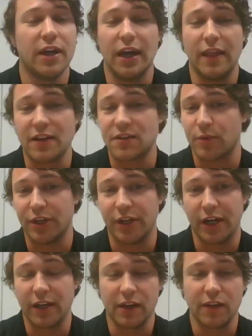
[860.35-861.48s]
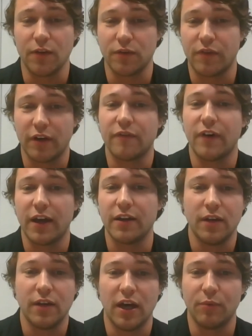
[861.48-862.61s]
And that's where you're going to get those verified
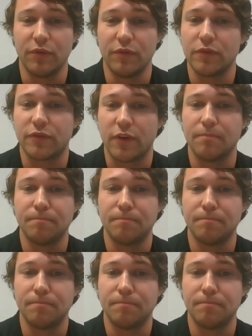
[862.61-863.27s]
reviews from.